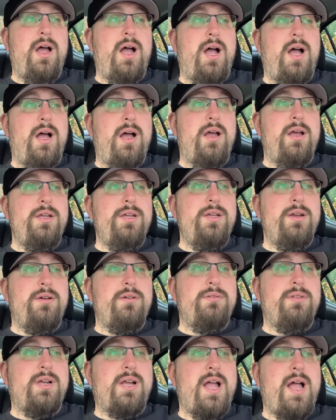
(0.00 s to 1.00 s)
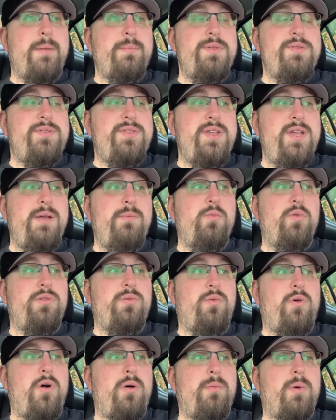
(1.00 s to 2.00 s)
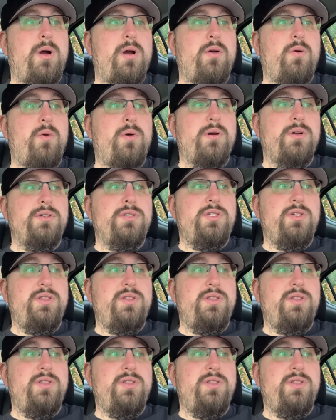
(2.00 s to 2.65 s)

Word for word: uh, you know, the common theme with Walmart orders.